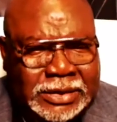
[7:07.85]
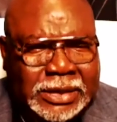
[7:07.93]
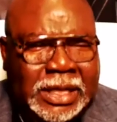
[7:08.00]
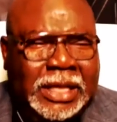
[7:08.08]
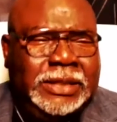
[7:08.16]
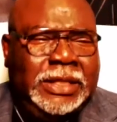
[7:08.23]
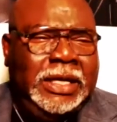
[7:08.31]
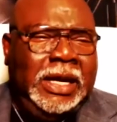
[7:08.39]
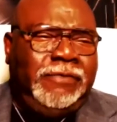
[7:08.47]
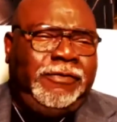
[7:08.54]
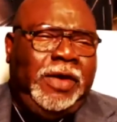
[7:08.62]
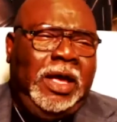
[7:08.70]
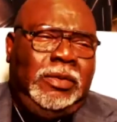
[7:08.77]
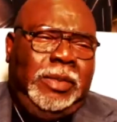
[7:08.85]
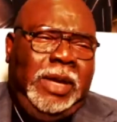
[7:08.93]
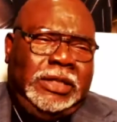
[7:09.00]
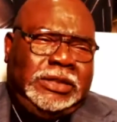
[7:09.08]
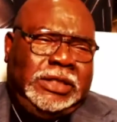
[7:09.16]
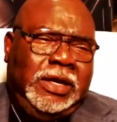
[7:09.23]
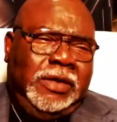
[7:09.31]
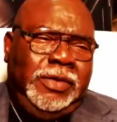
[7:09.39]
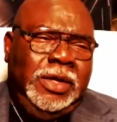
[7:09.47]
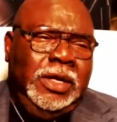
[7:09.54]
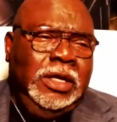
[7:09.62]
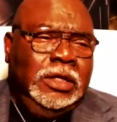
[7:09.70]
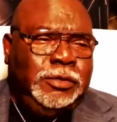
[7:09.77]
And then I found myself
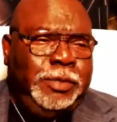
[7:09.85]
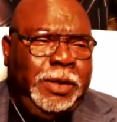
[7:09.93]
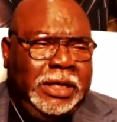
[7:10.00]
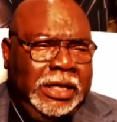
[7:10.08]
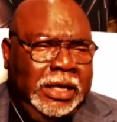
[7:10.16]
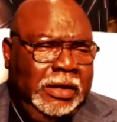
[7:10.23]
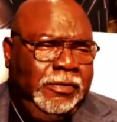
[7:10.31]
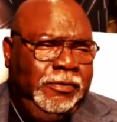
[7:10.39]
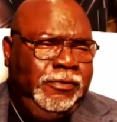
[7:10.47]
speaking